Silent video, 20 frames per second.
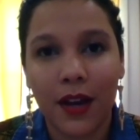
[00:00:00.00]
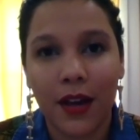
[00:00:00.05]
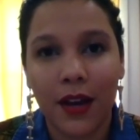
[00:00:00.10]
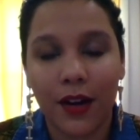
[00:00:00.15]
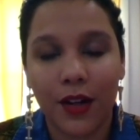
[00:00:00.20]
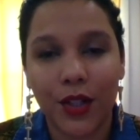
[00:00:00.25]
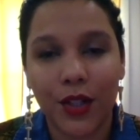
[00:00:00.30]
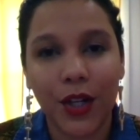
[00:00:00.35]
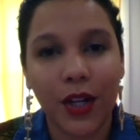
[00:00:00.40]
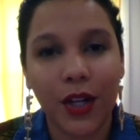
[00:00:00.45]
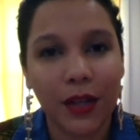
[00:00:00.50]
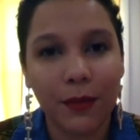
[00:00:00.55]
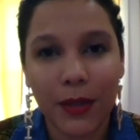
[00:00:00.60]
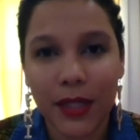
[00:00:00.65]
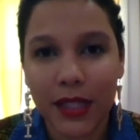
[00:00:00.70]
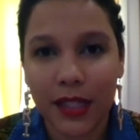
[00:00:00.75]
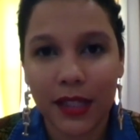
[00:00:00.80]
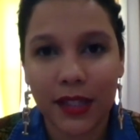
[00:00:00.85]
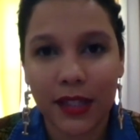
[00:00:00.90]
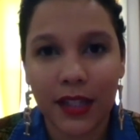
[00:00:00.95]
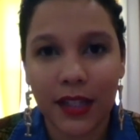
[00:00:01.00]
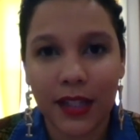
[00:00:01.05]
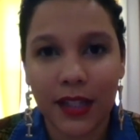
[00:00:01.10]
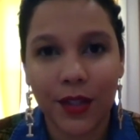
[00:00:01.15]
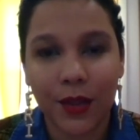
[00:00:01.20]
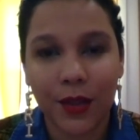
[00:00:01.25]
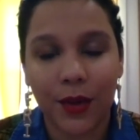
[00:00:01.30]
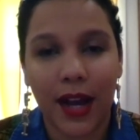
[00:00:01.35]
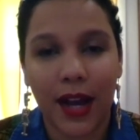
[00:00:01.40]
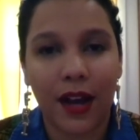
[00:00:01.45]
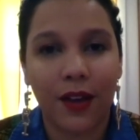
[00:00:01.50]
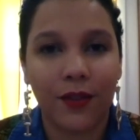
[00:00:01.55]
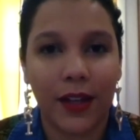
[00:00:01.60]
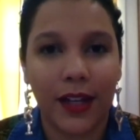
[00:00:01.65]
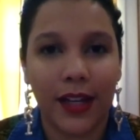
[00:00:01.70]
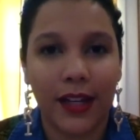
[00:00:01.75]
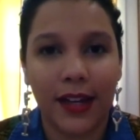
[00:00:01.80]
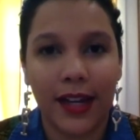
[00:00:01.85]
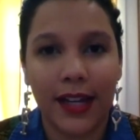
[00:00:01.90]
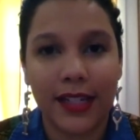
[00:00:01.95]
are starting businesses or have like
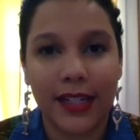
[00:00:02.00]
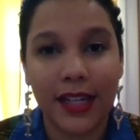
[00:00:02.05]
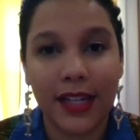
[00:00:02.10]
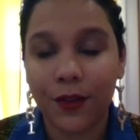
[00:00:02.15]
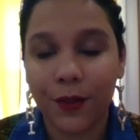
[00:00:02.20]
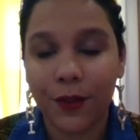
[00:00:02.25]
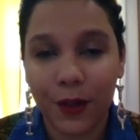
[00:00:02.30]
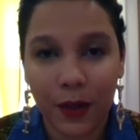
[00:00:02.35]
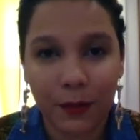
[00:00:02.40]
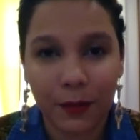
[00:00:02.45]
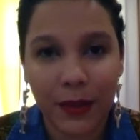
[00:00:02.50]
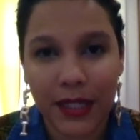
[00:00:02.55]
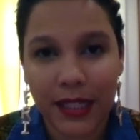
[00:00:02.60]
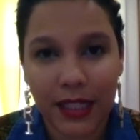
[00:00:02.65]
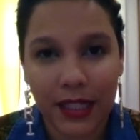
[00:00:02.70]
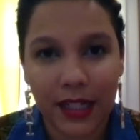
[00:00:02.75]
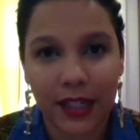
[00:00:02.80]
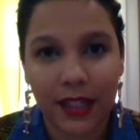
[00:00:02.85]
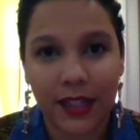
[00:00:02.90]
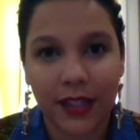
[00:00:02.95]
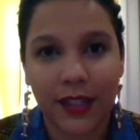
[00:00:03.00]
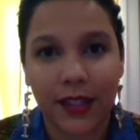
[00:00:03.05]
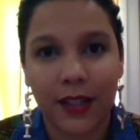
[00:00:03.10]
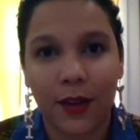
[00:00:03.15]
an idea for a business